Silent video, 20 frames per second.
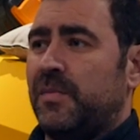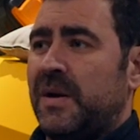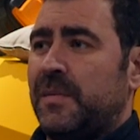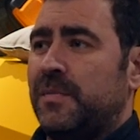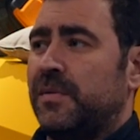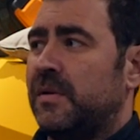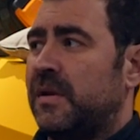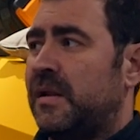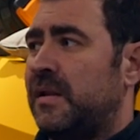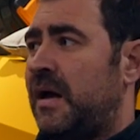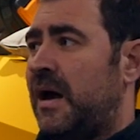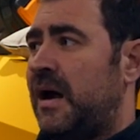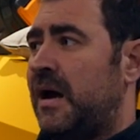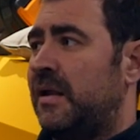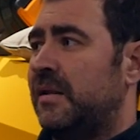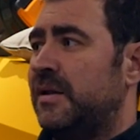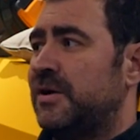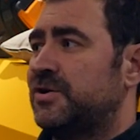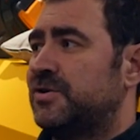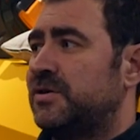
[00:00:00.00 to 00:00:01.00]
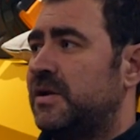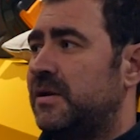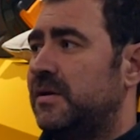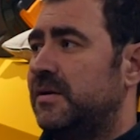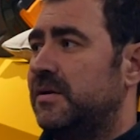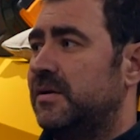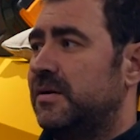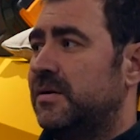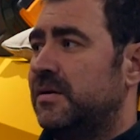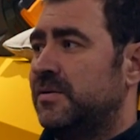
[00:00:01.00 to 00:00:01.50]
People are listening,
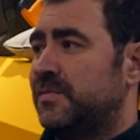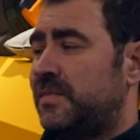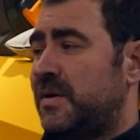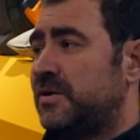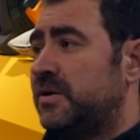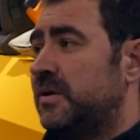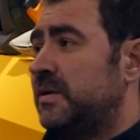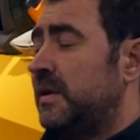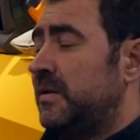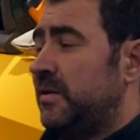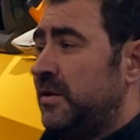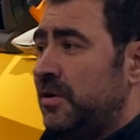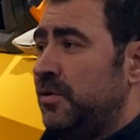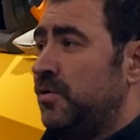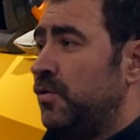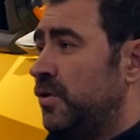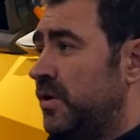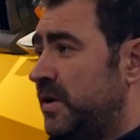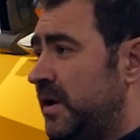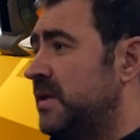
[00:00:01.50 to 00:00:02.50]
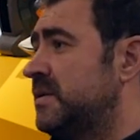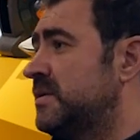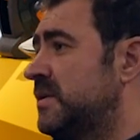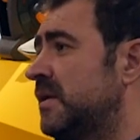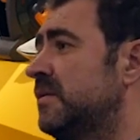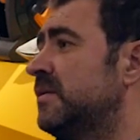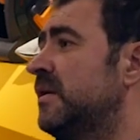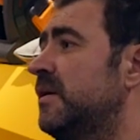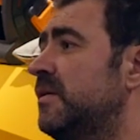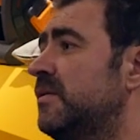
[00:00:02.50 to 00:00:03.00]
especially like the young kids,
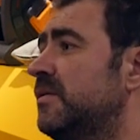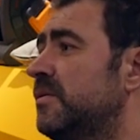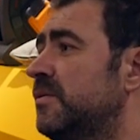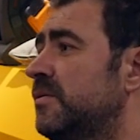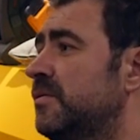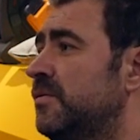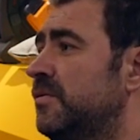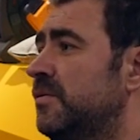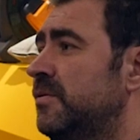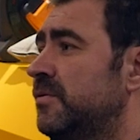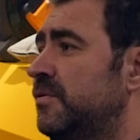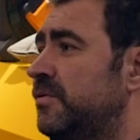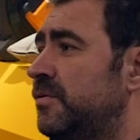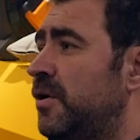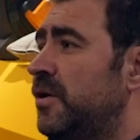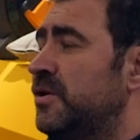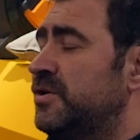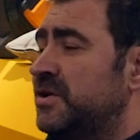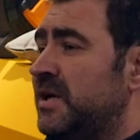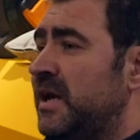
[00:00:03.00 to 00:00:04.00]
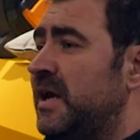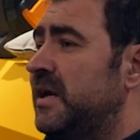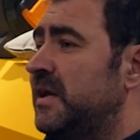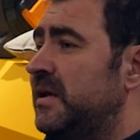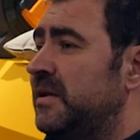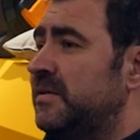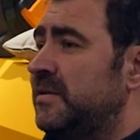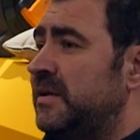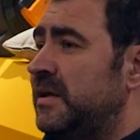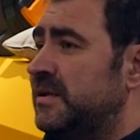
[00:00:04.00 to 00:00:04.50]
aren't they? They're
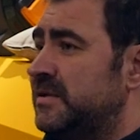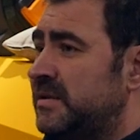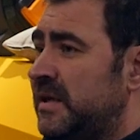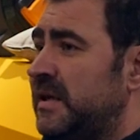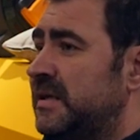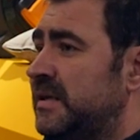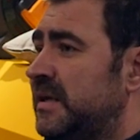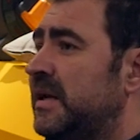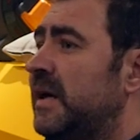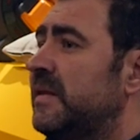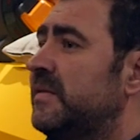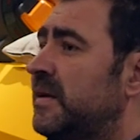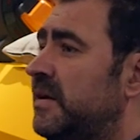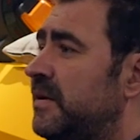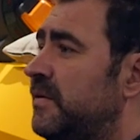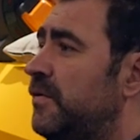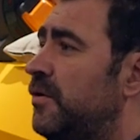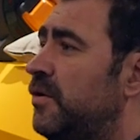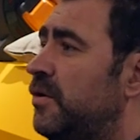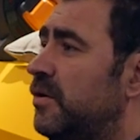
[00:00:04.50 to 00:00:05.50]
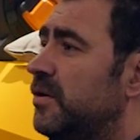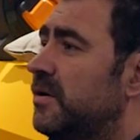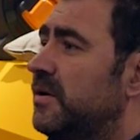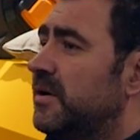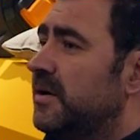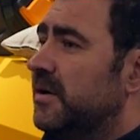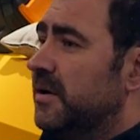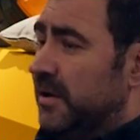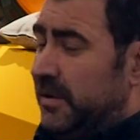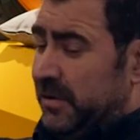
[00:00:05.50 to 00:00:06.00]
taking these things in, aren't they?
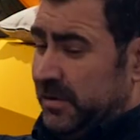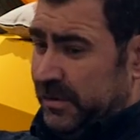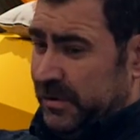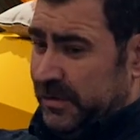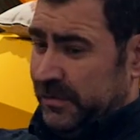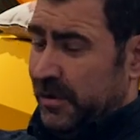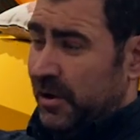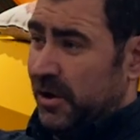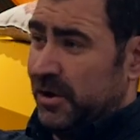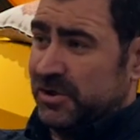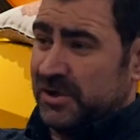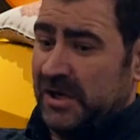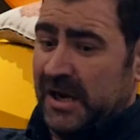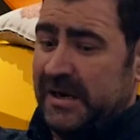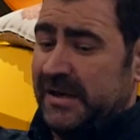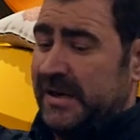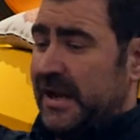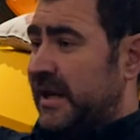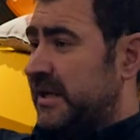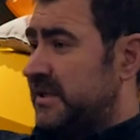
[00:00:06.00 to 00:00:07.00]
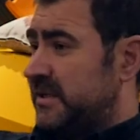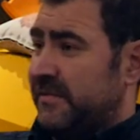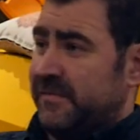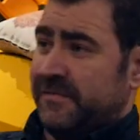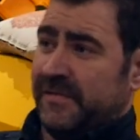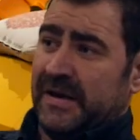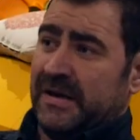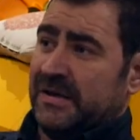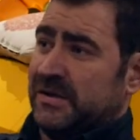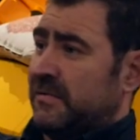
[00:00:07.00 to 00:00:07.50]
And you're saying negative
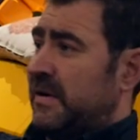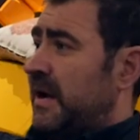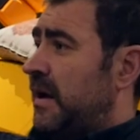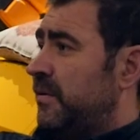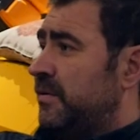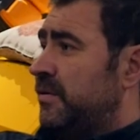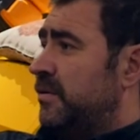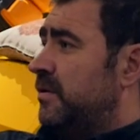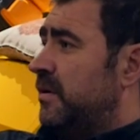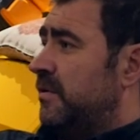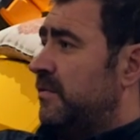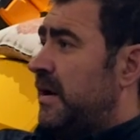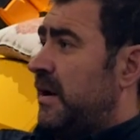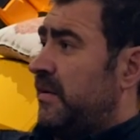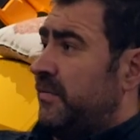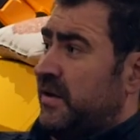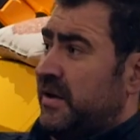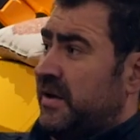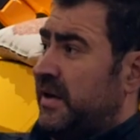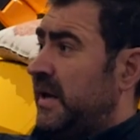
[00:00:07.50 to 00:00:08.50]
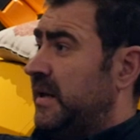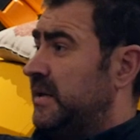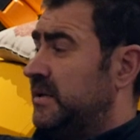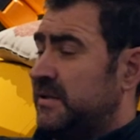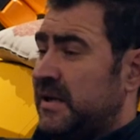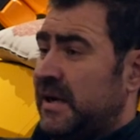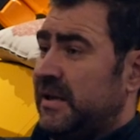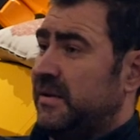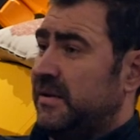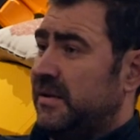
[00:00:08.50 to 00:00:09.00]
things around your kids,
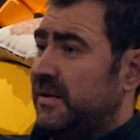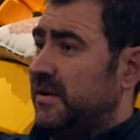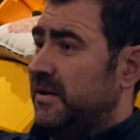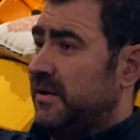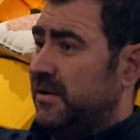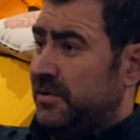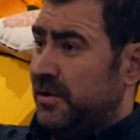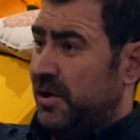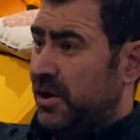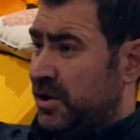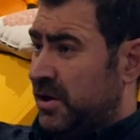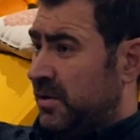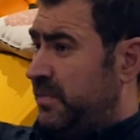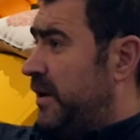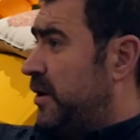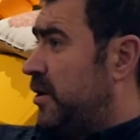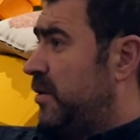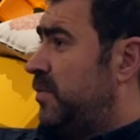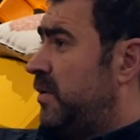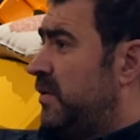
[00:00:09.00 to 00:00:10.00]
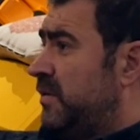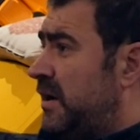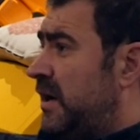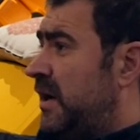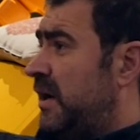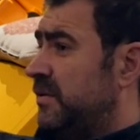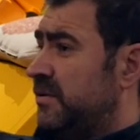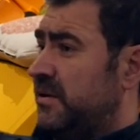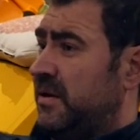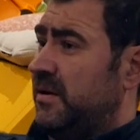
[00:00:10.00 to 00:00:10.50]
then they're going to pick up on that,
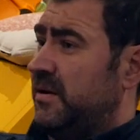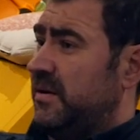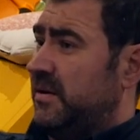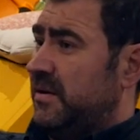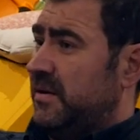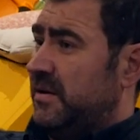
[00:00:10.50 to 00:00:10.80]
aren't they?